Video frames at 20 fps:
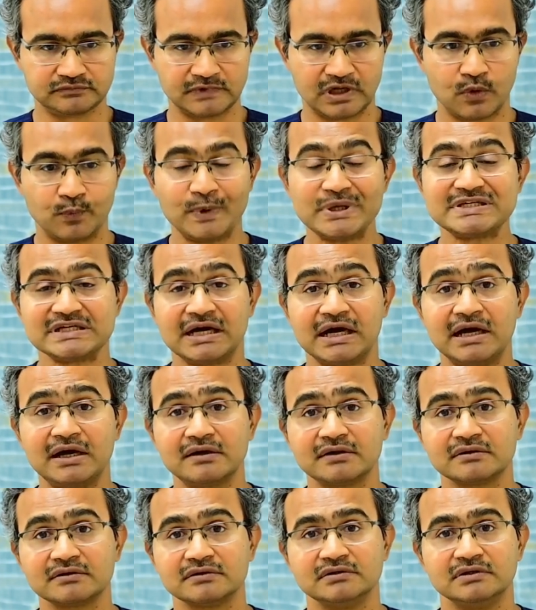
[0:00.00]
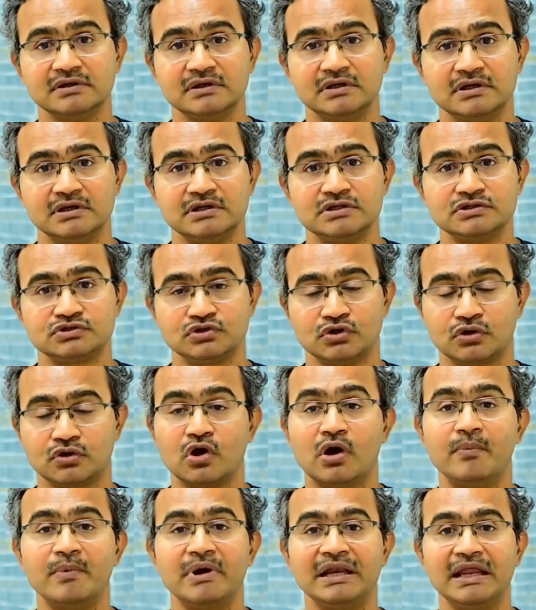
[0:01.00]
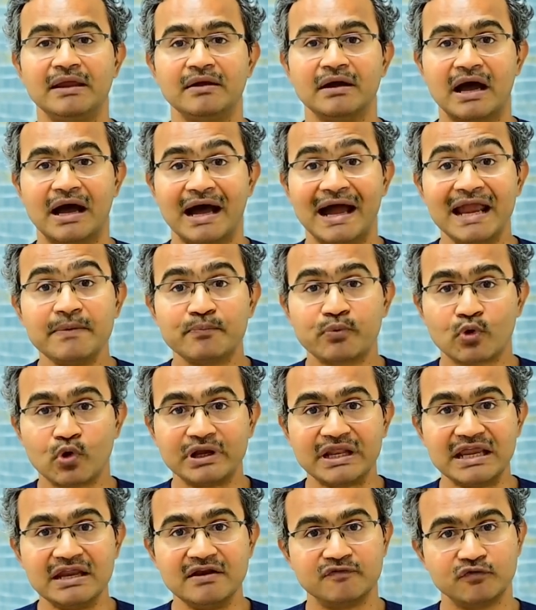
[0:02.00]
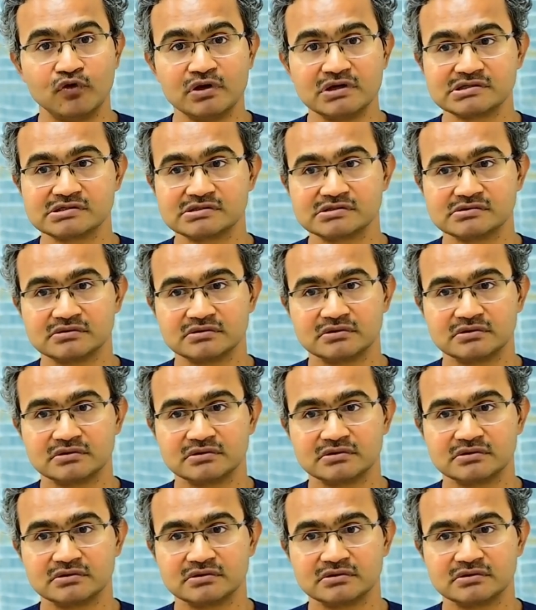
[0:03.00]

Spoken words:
which are so commonly high protein foods,